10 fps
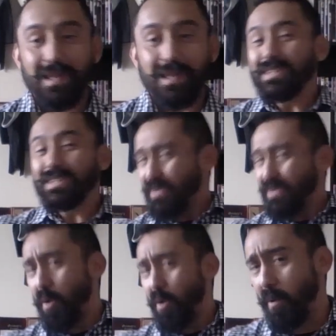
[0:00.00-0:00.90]
So the
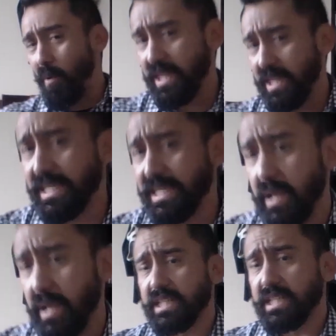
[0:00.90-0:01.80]
whole point of this segment
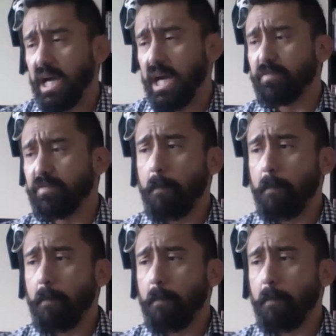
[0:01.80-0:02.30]
is to kind of